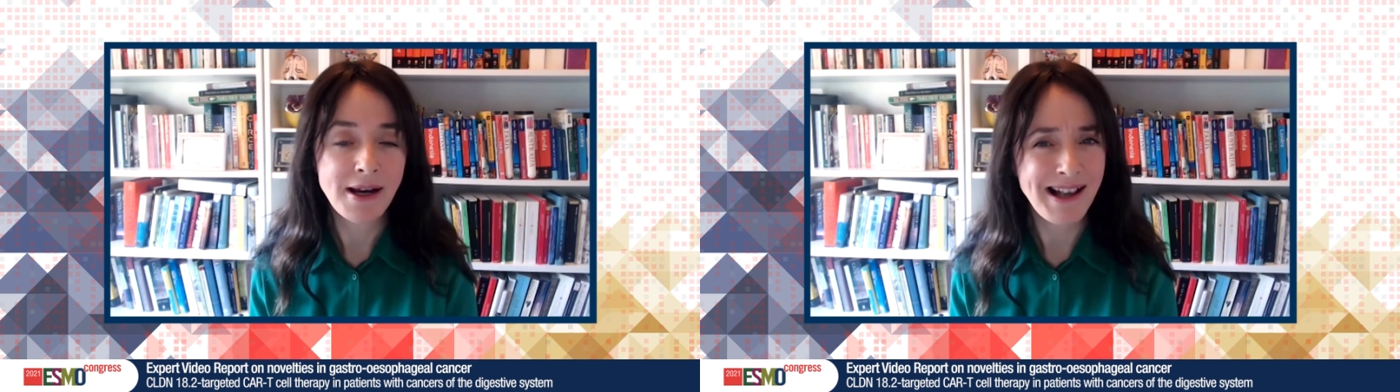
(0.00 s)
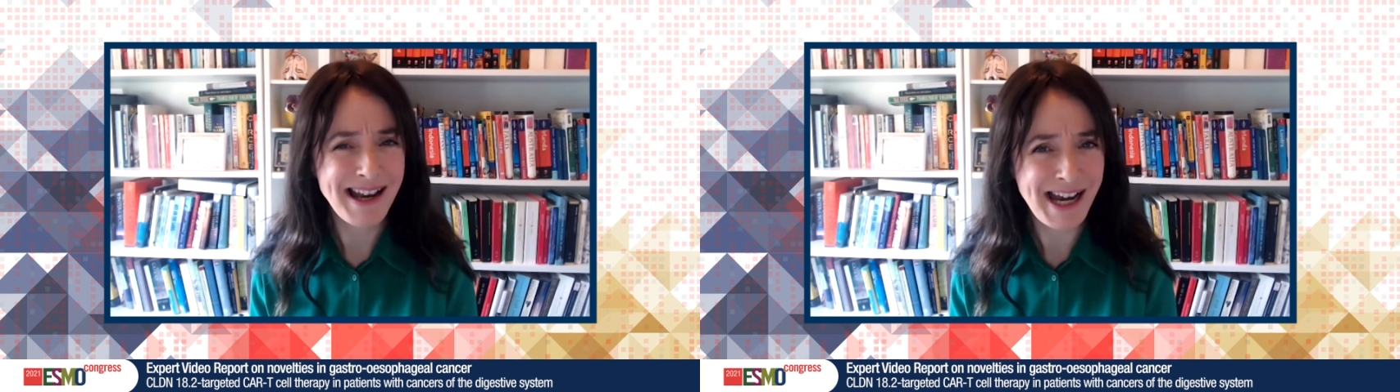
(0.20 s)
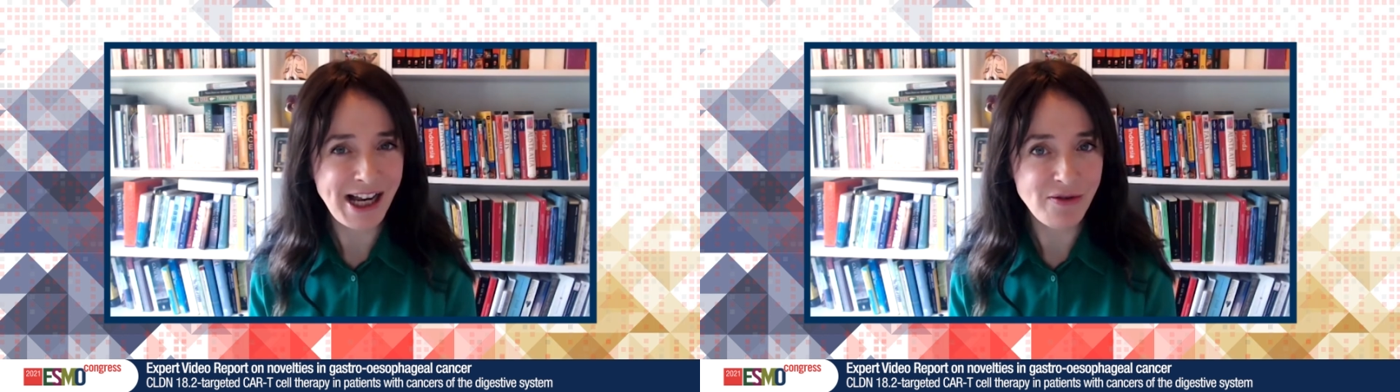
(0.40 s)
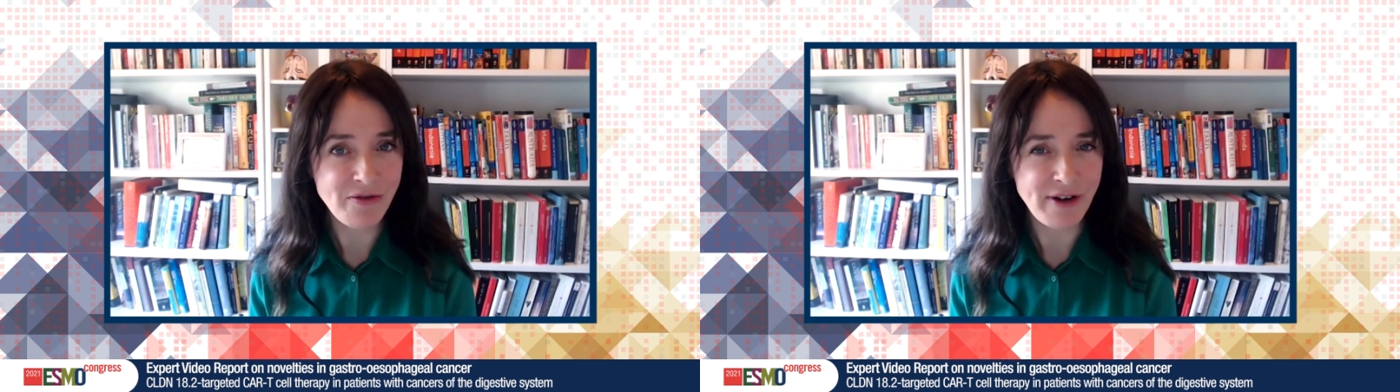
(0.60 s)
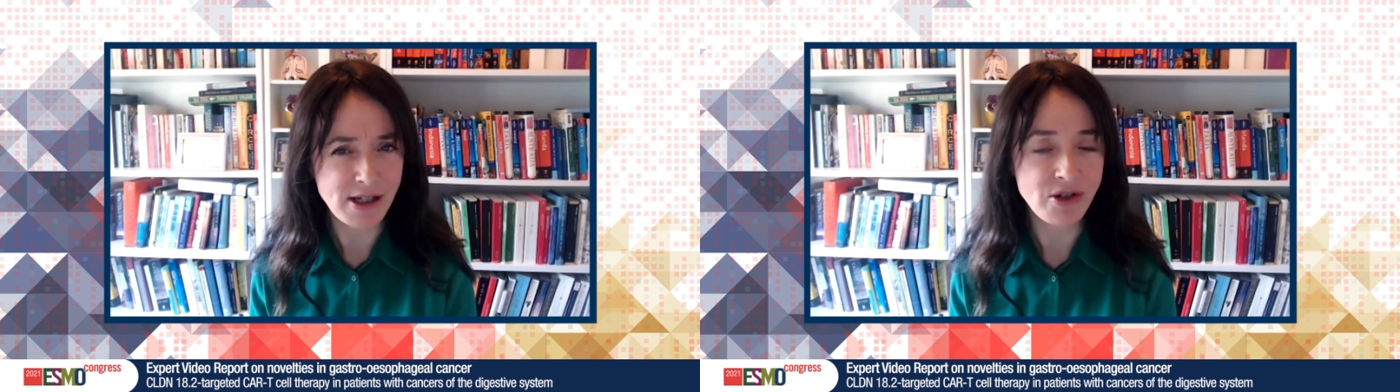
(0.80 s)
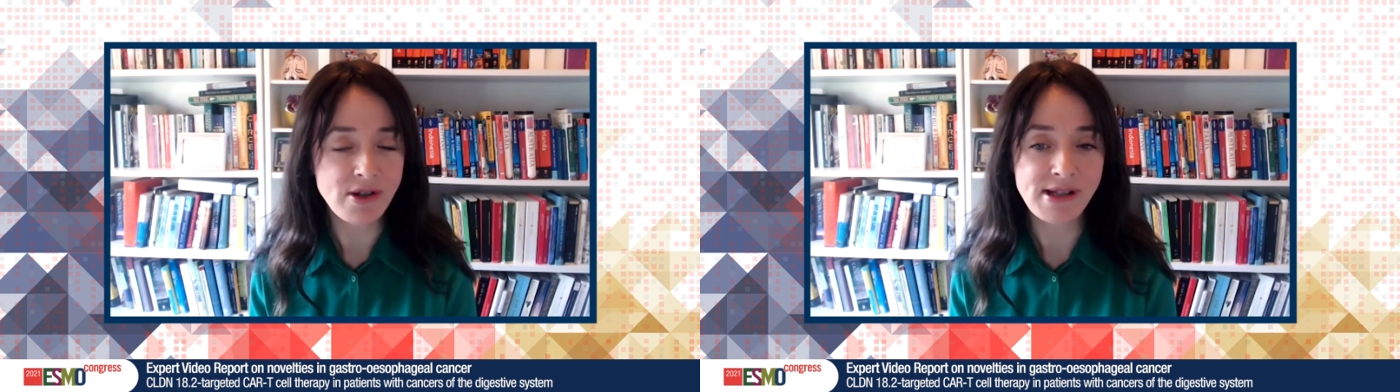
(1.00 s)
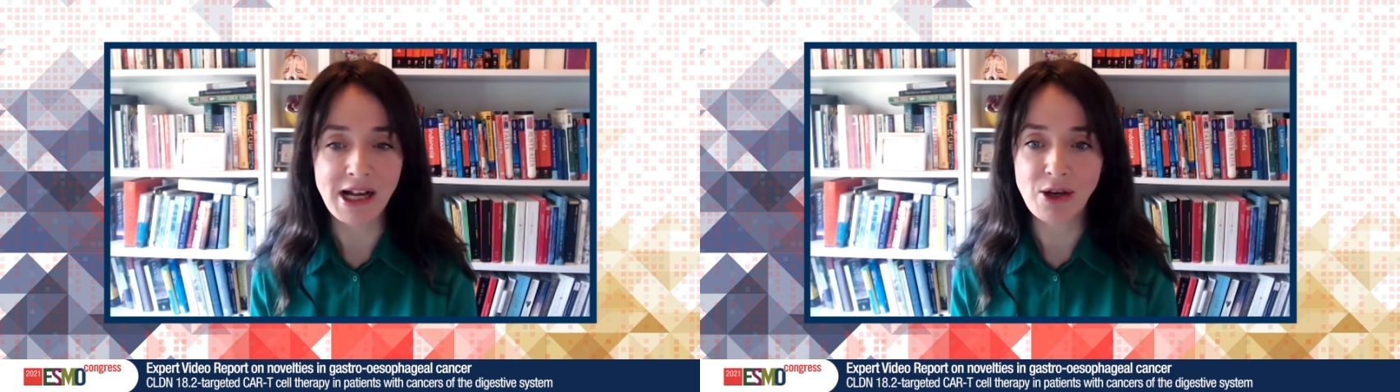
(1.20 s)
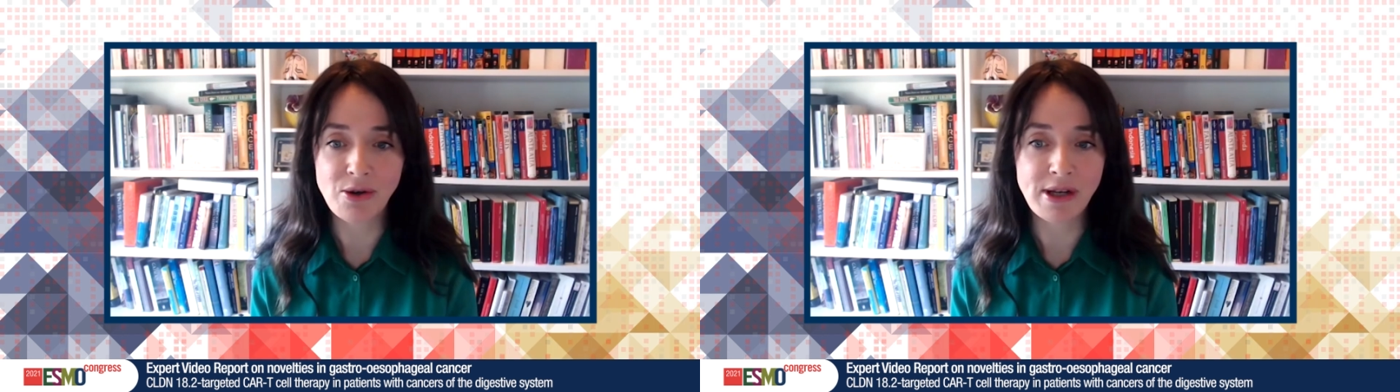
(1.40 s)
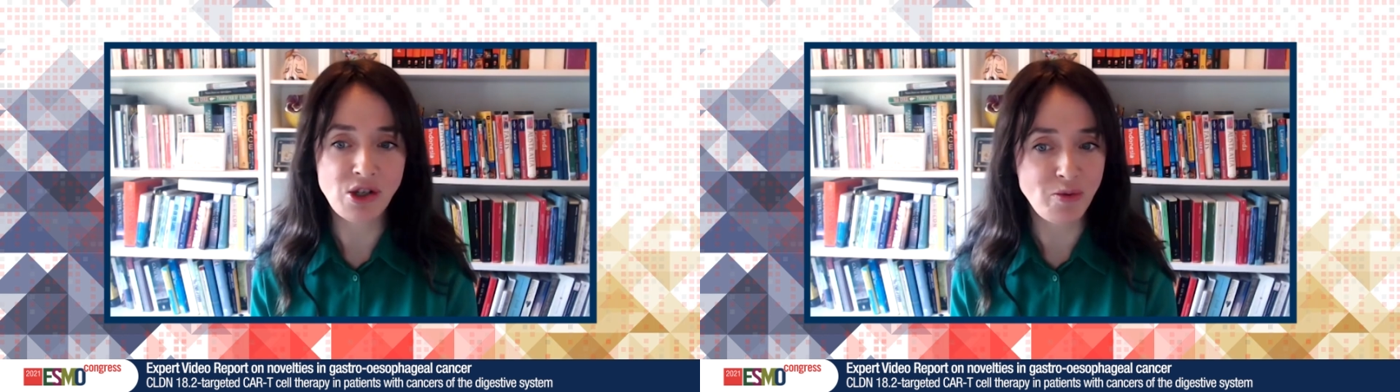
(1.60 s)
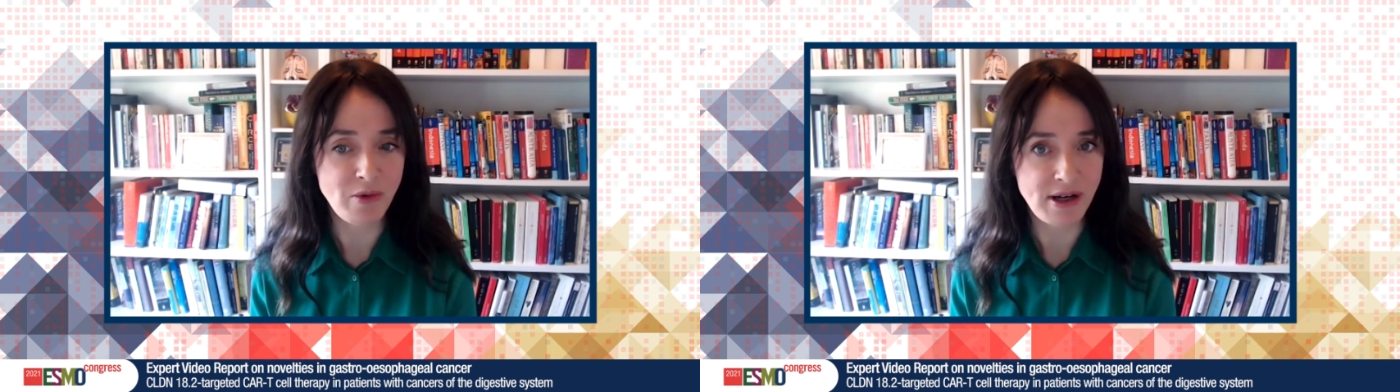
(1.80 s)
Clinical factors, including
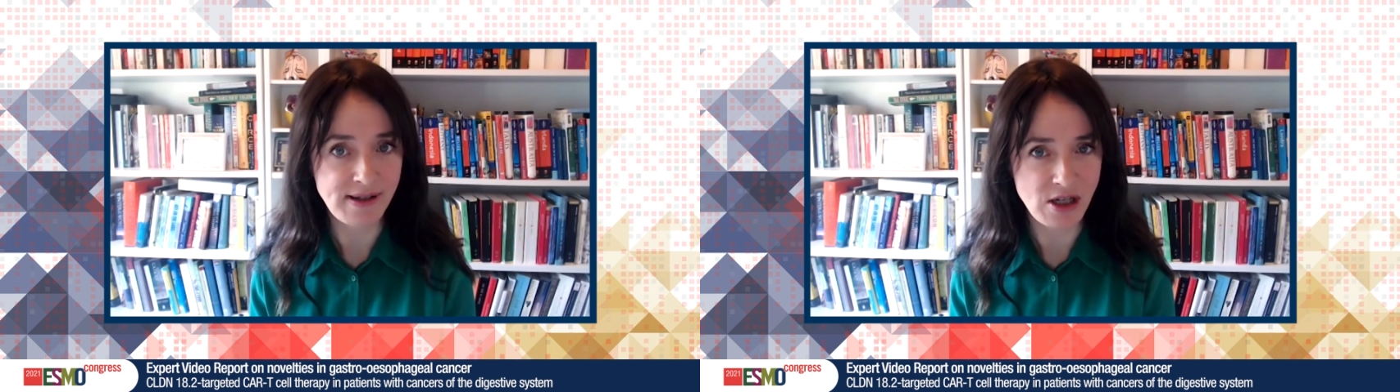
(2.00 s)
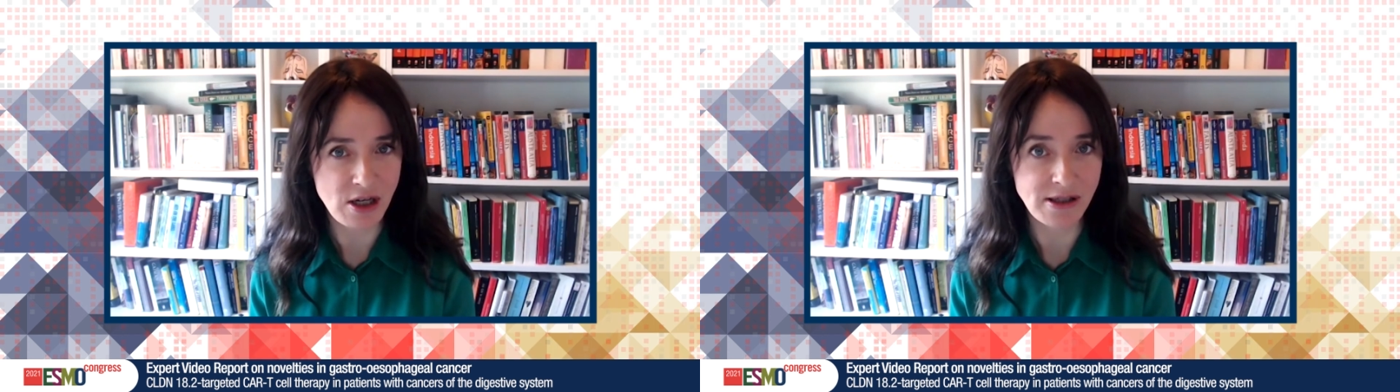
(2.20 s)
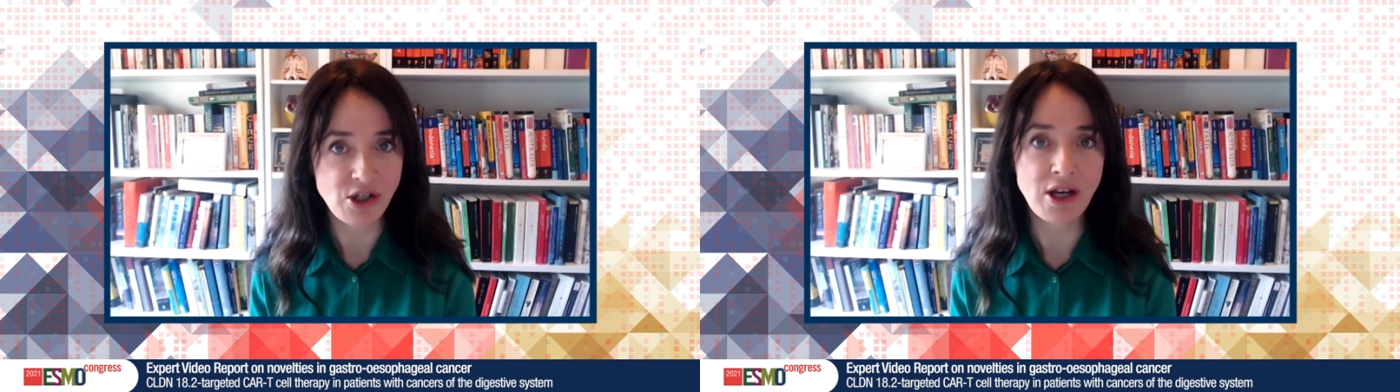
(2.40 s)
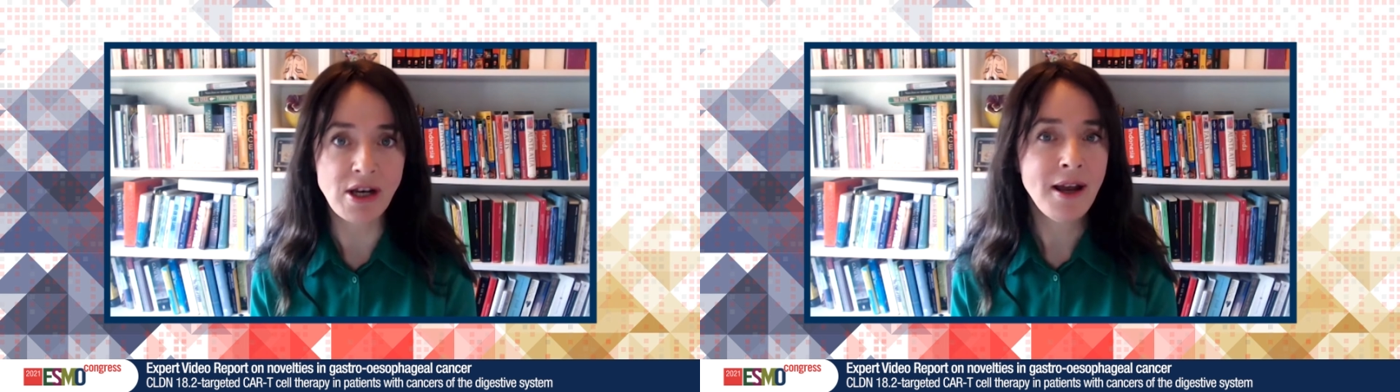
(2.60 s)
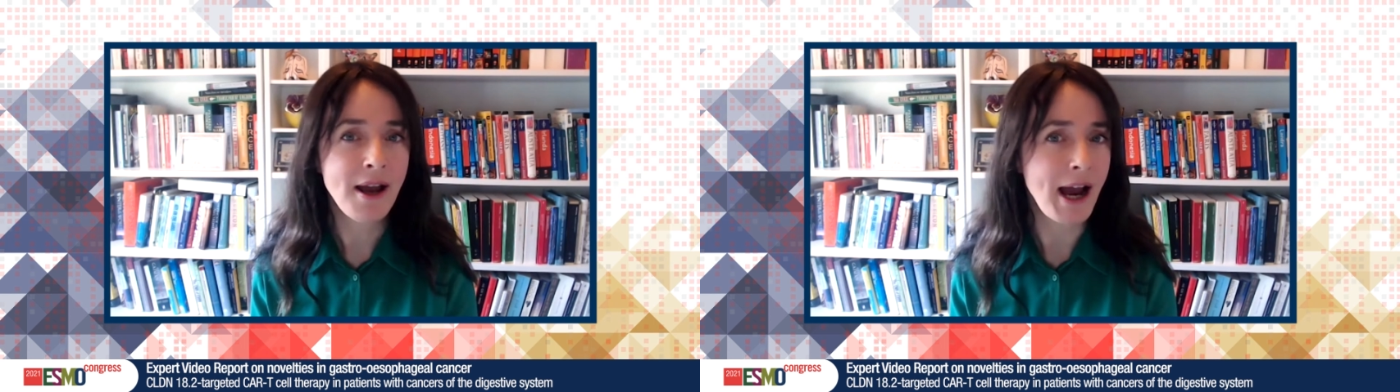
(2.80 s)
tumour histology